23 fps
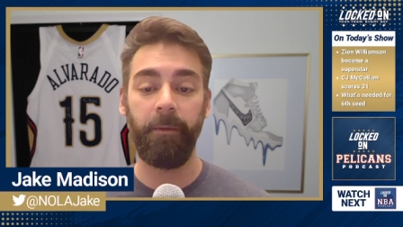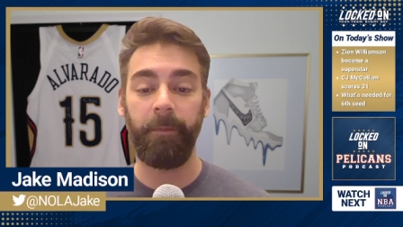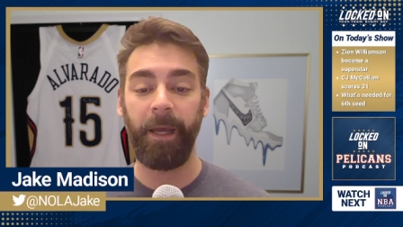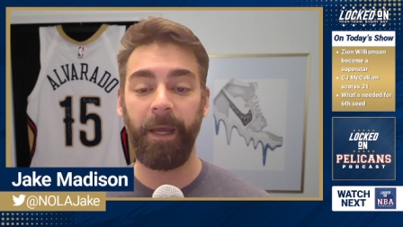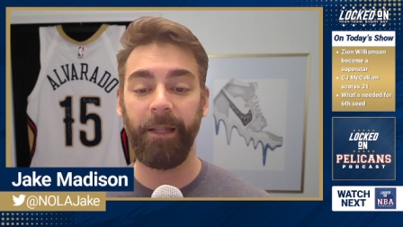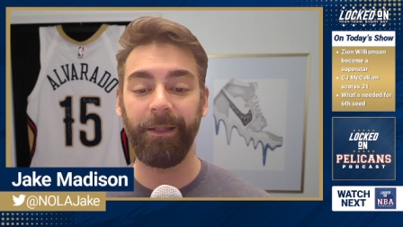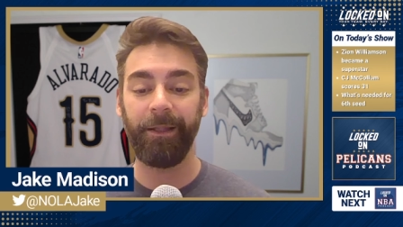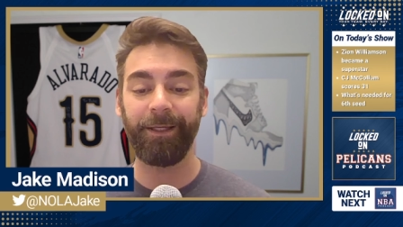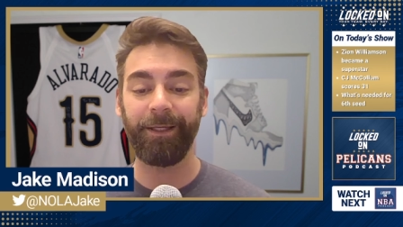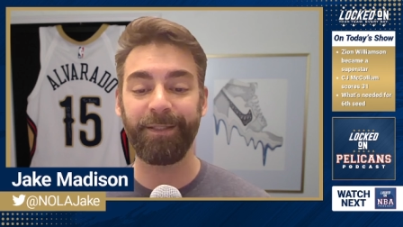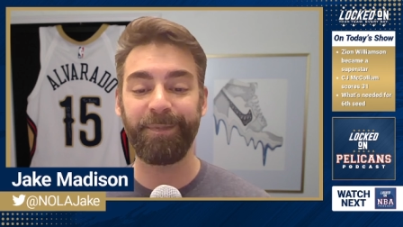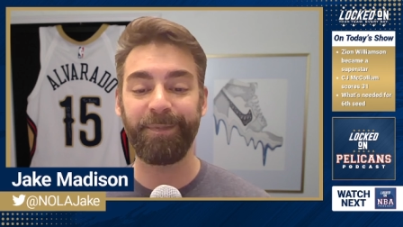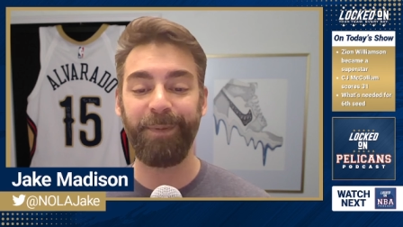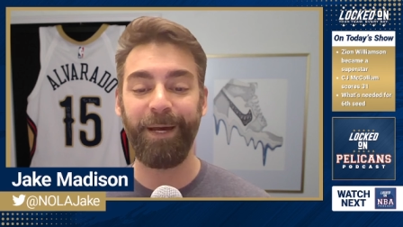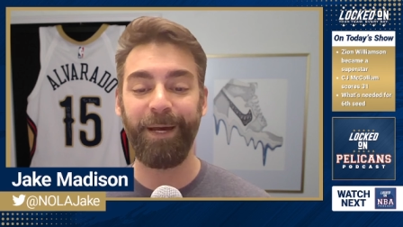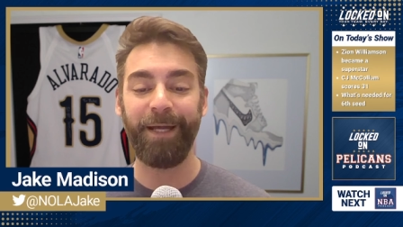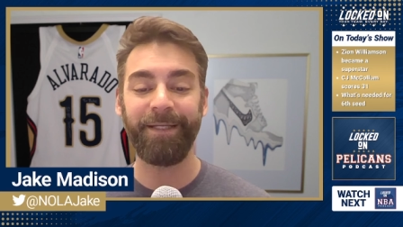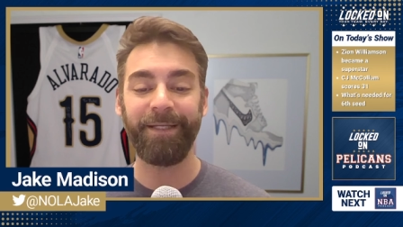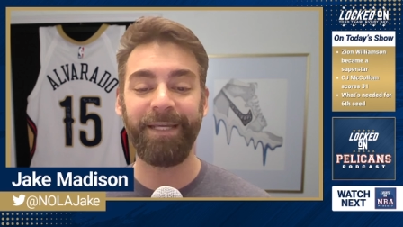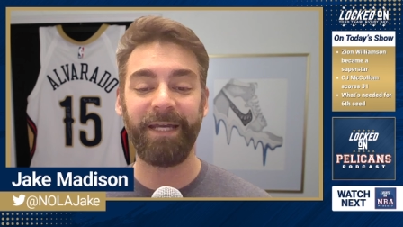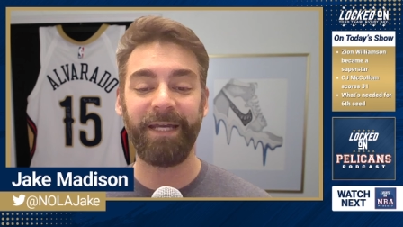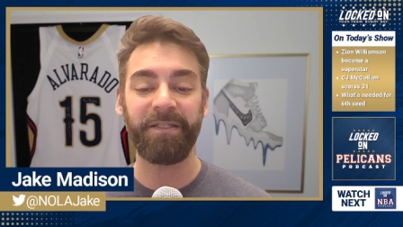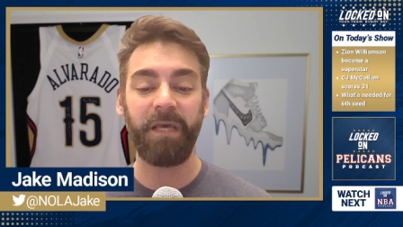Pelicans
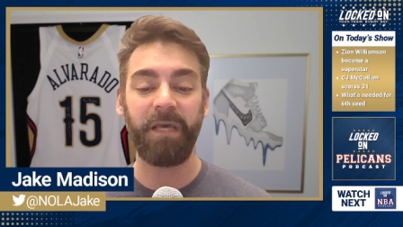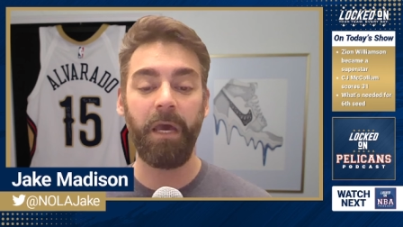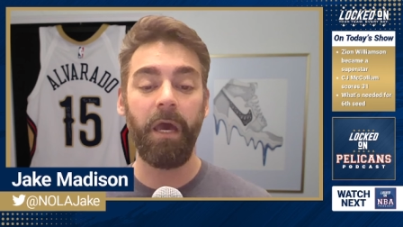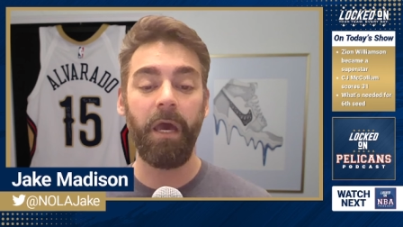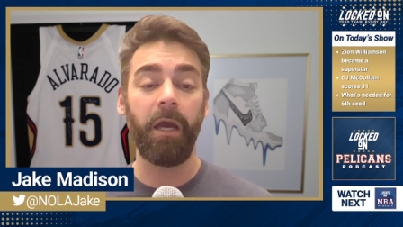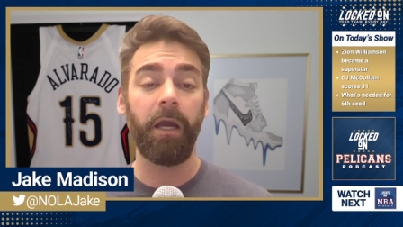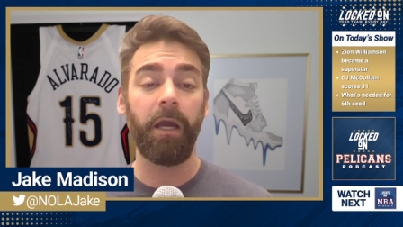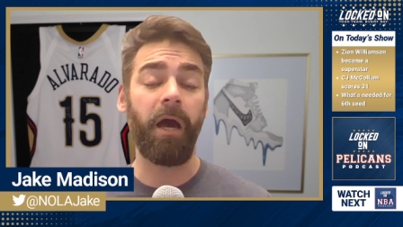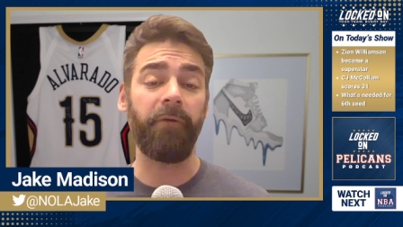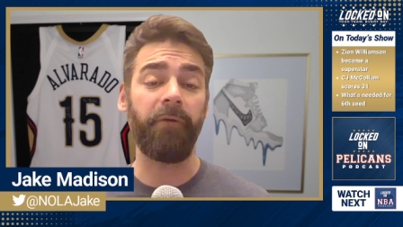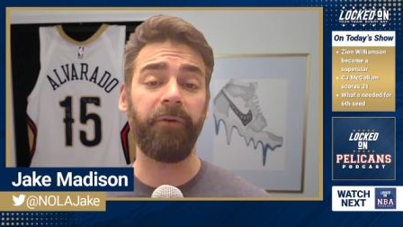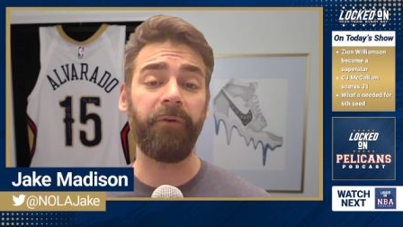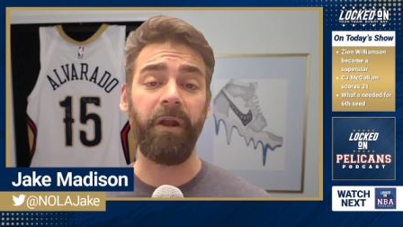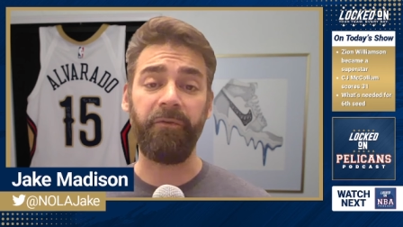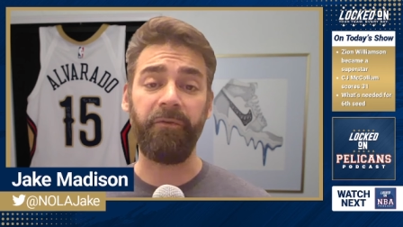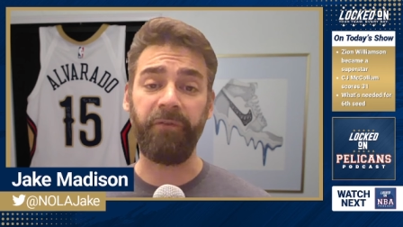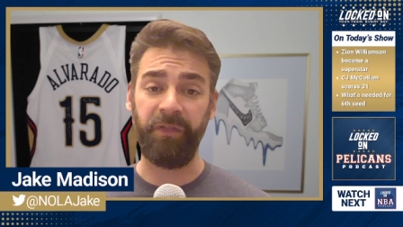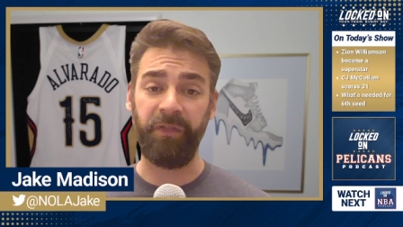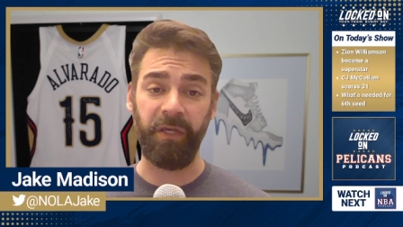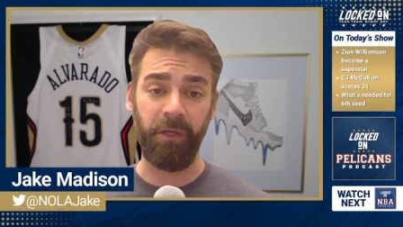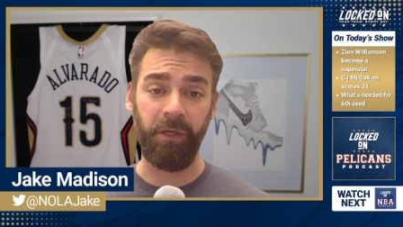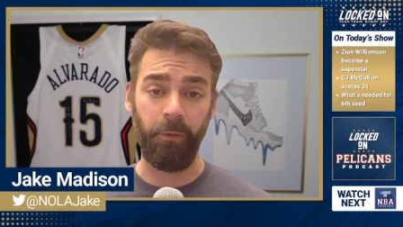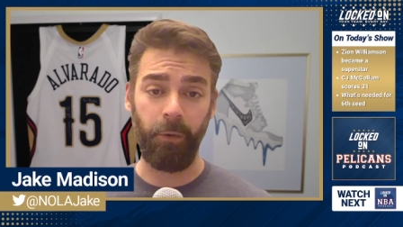podcast, covering
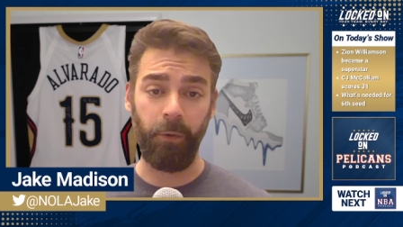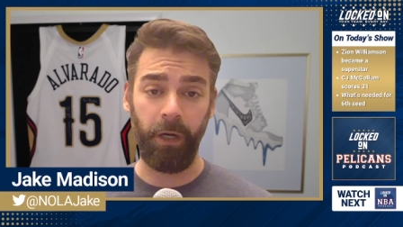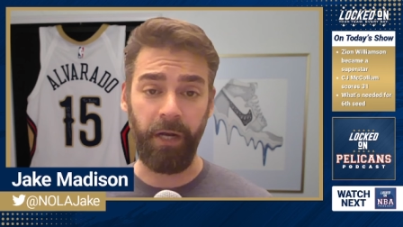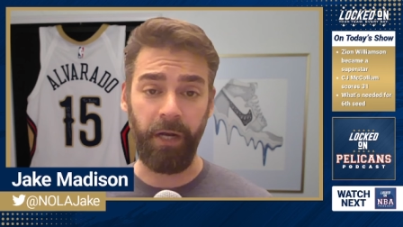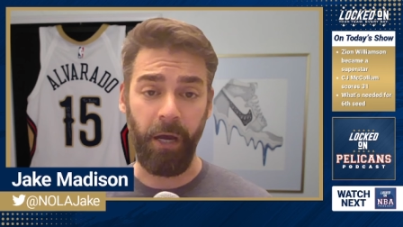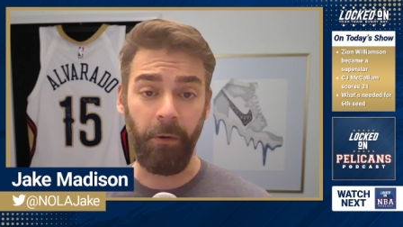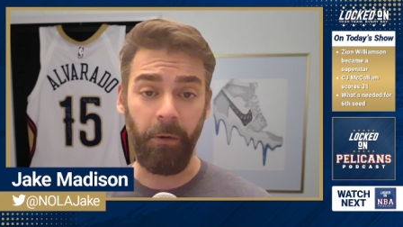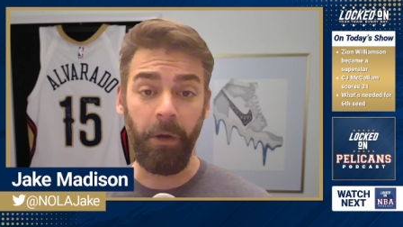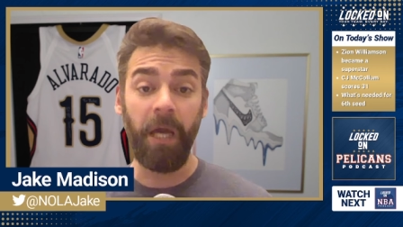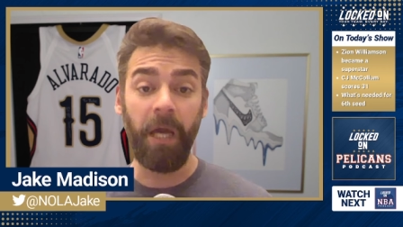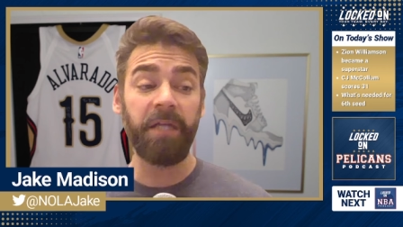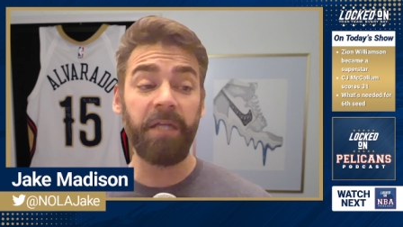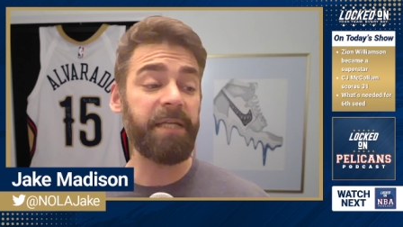everything you want to know.